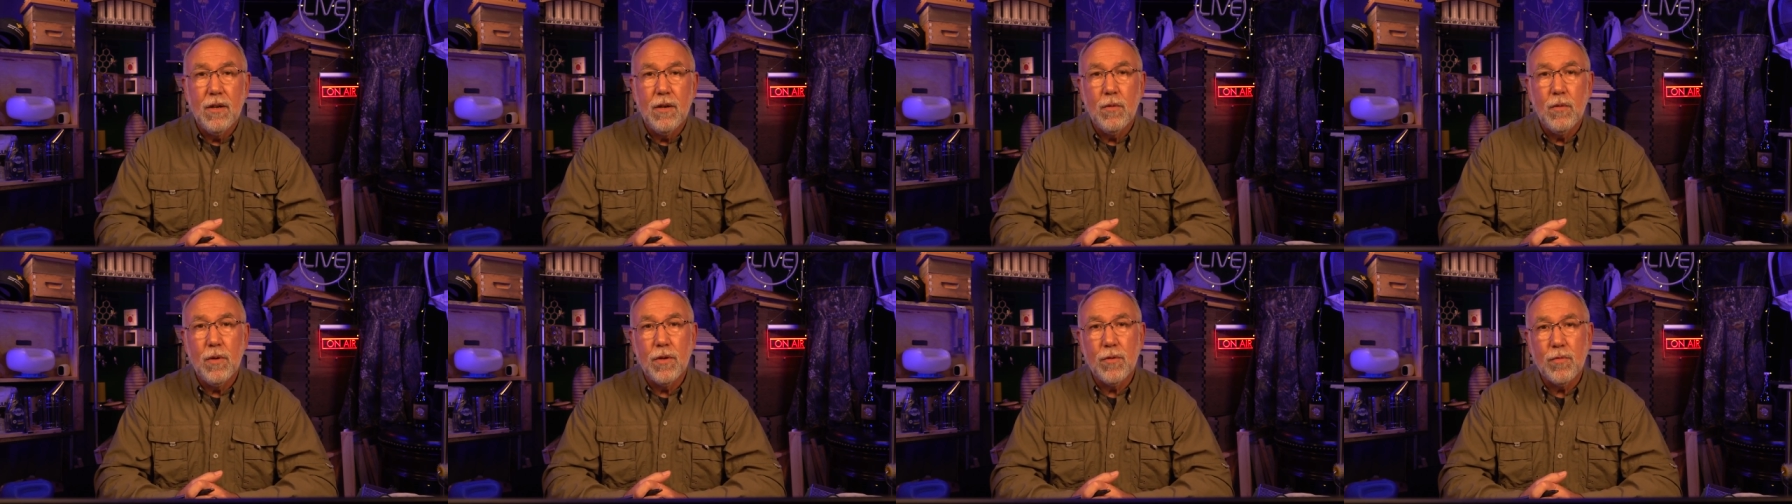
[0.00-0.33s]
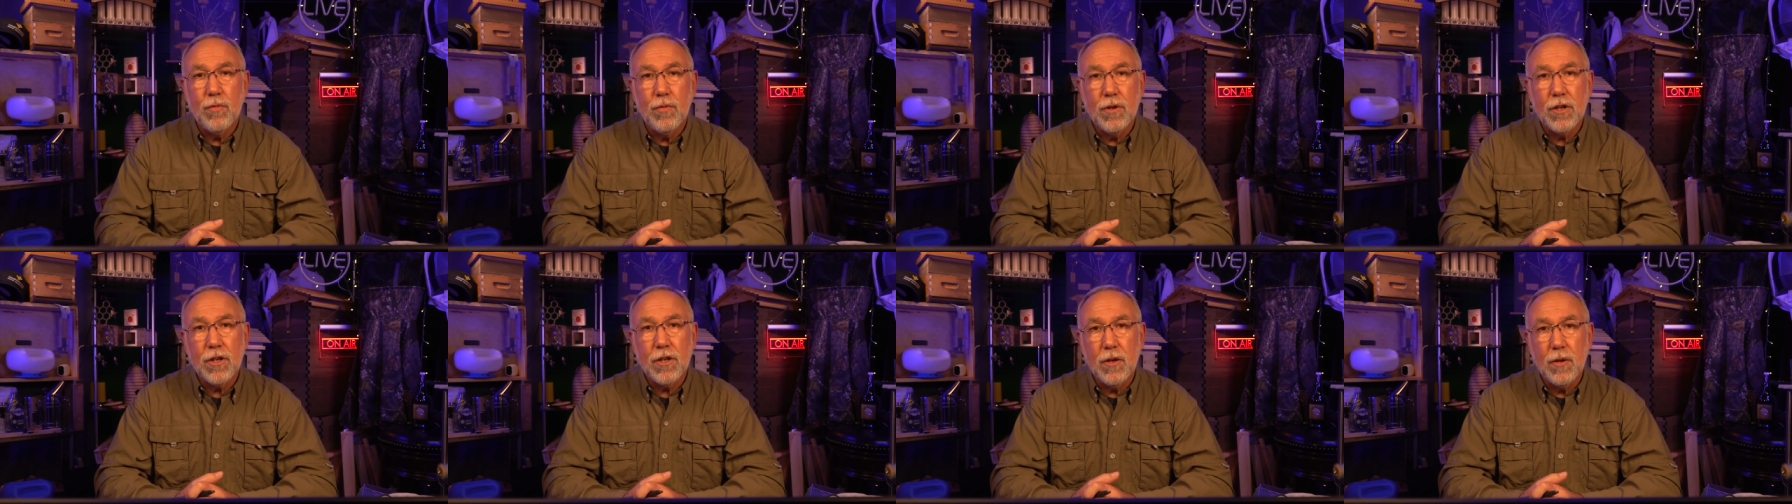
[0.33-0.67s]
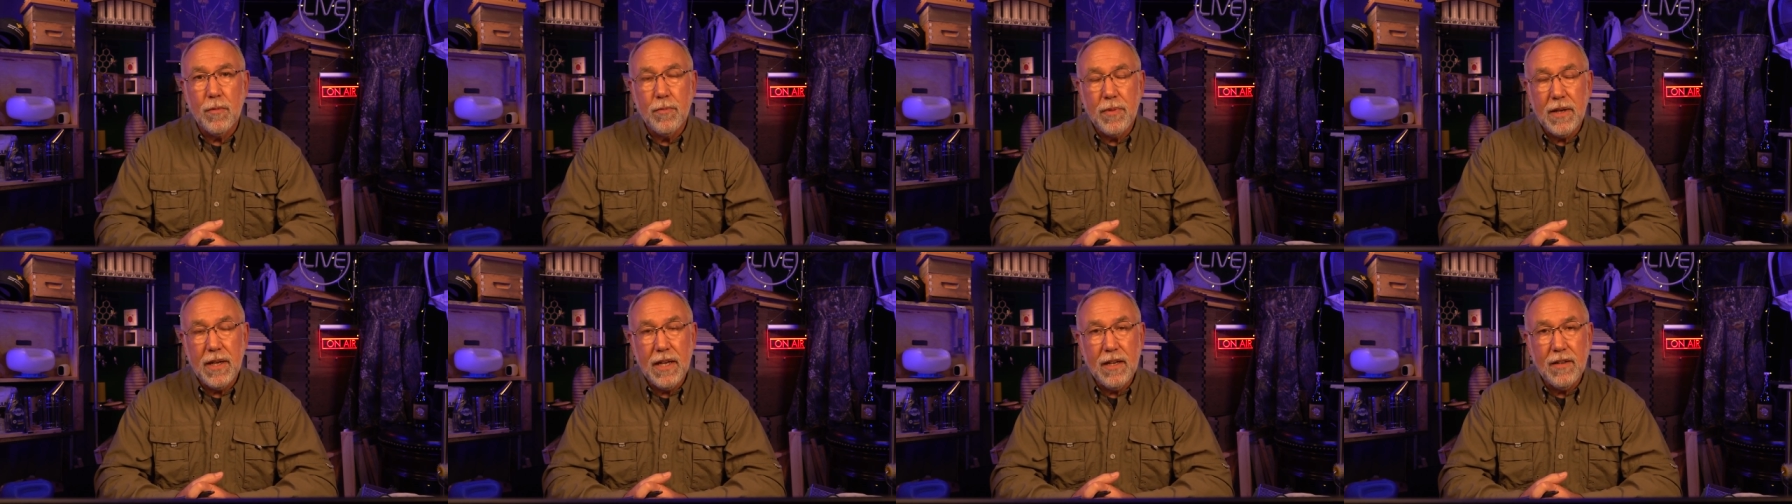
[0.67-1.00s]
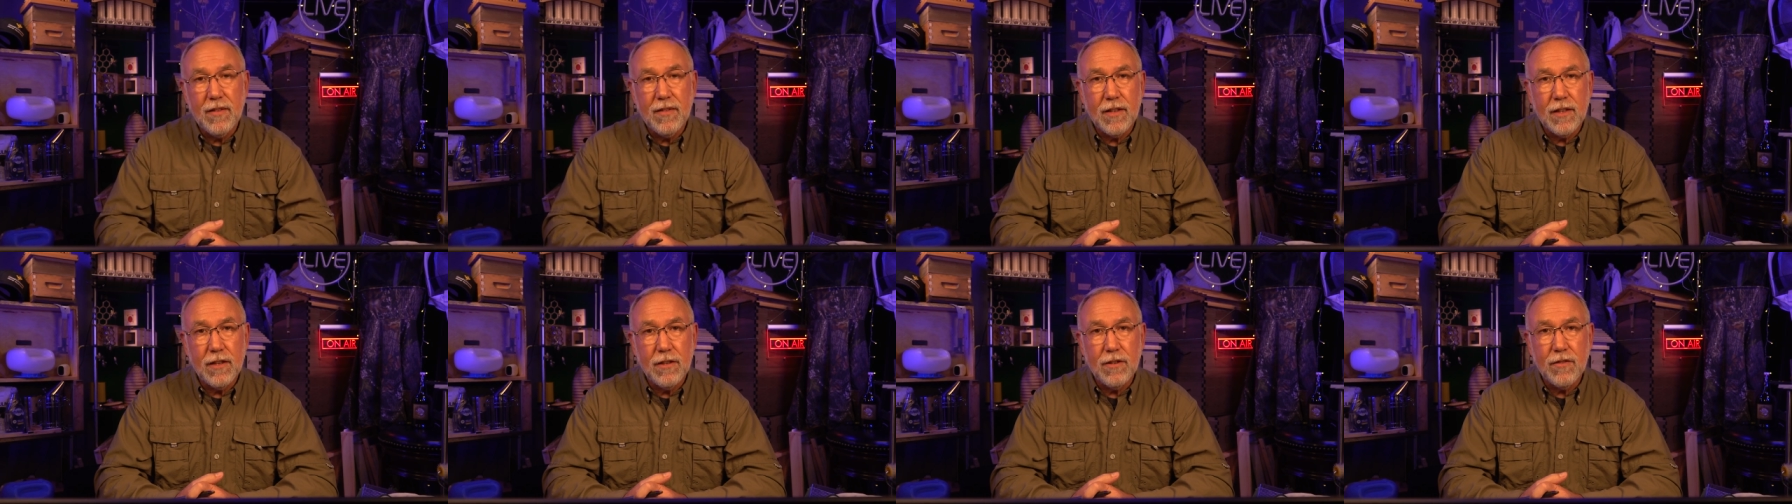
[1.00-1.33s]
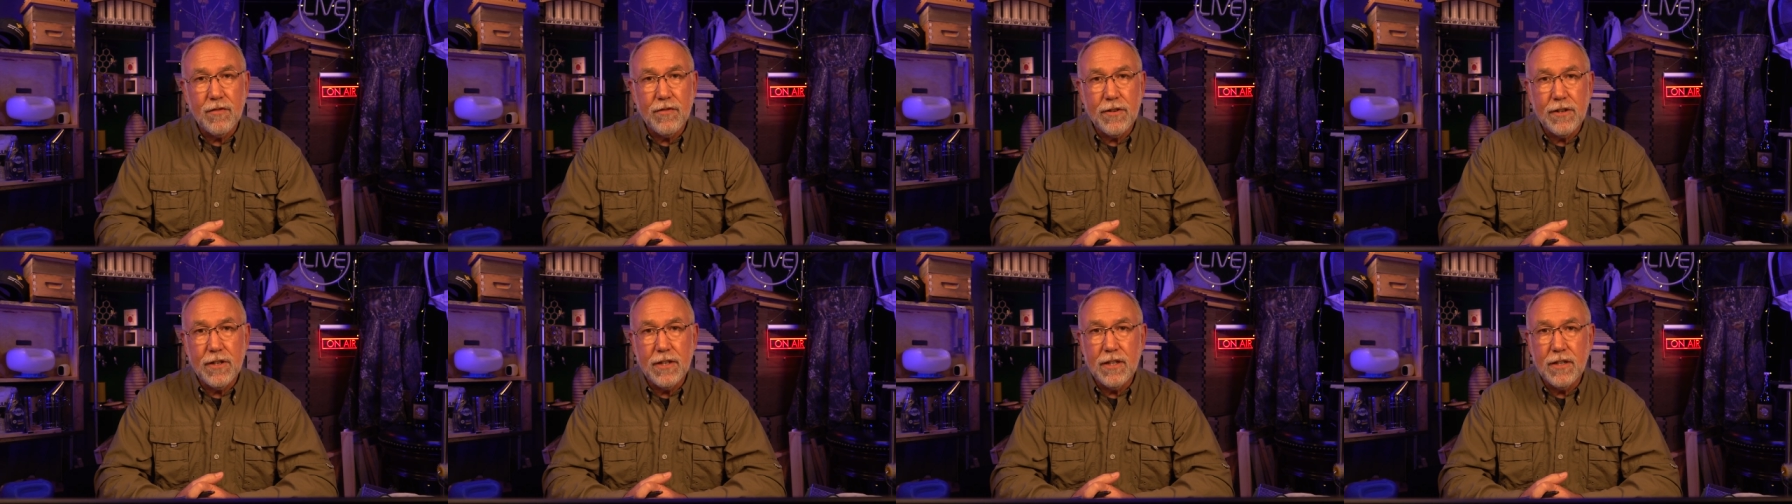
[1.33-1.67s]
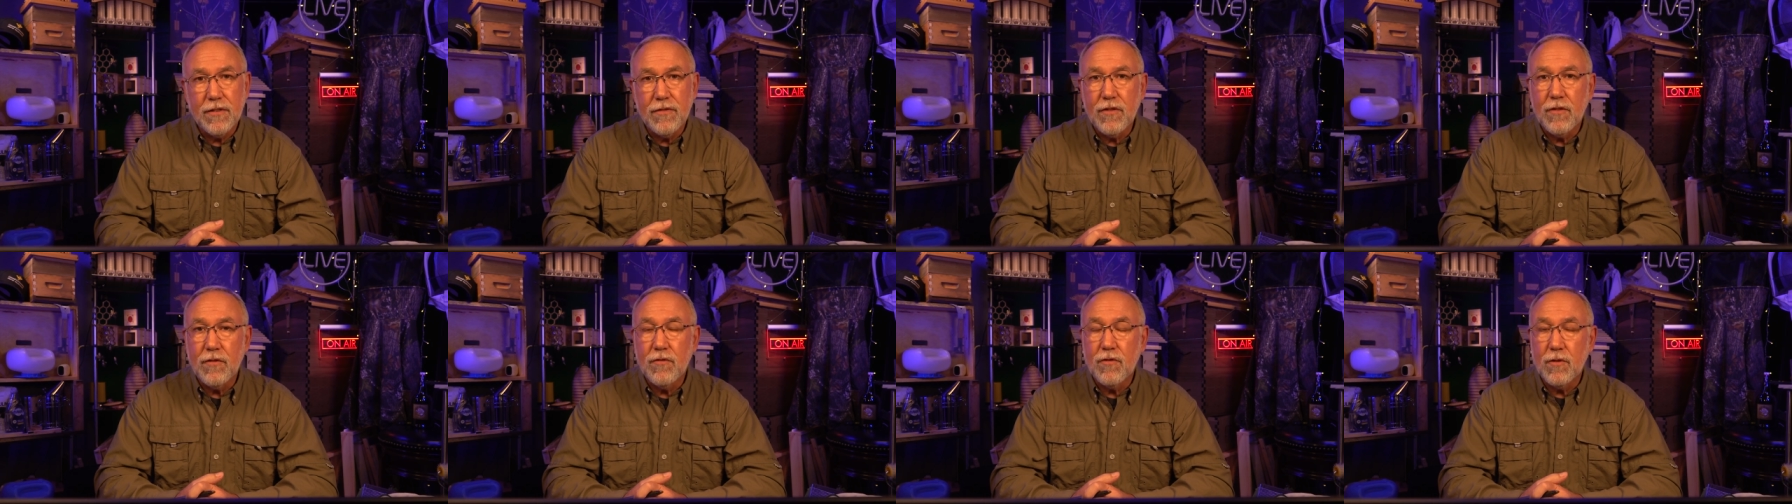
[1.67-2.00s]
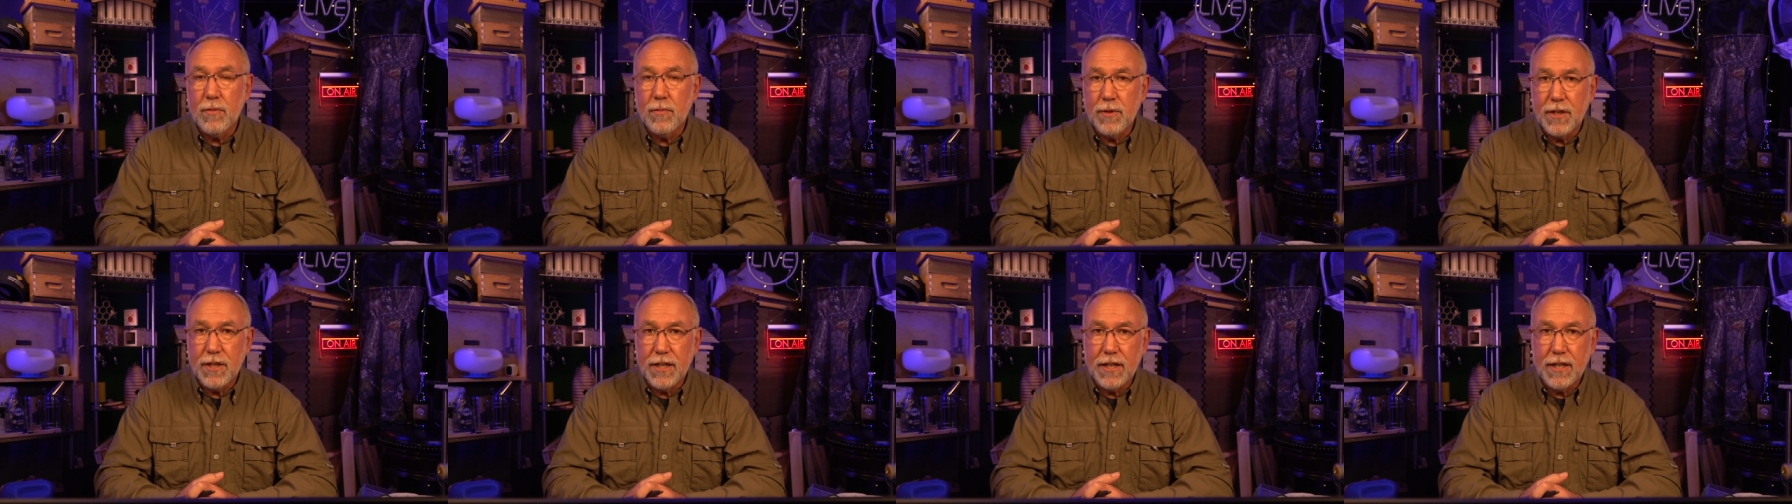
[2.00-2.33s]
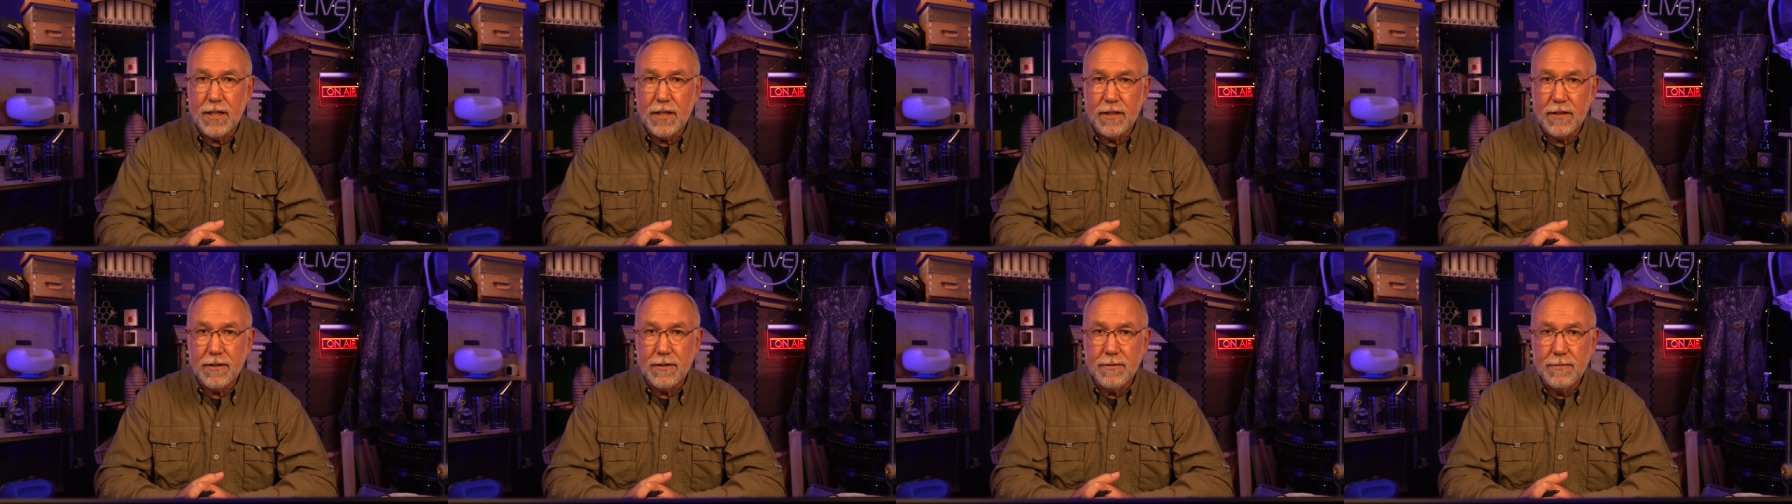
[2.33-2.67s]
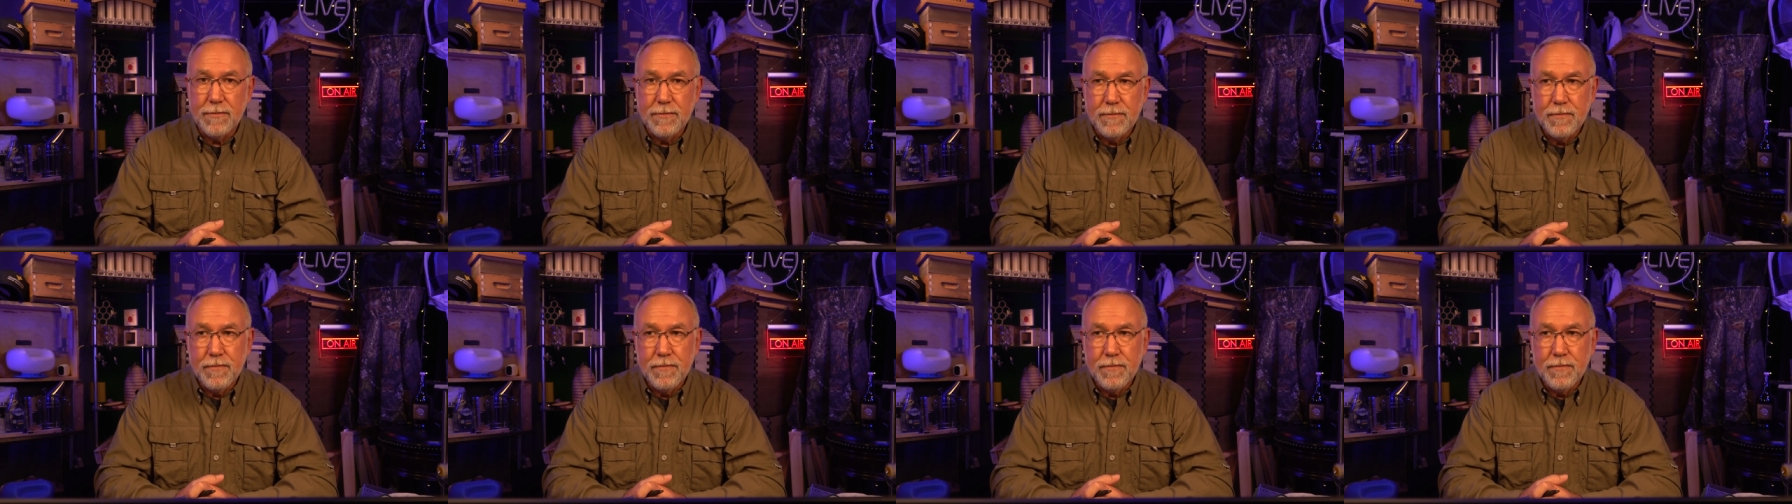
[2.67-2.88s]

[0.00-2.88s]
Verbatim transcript: with worker bees that look very different from one another.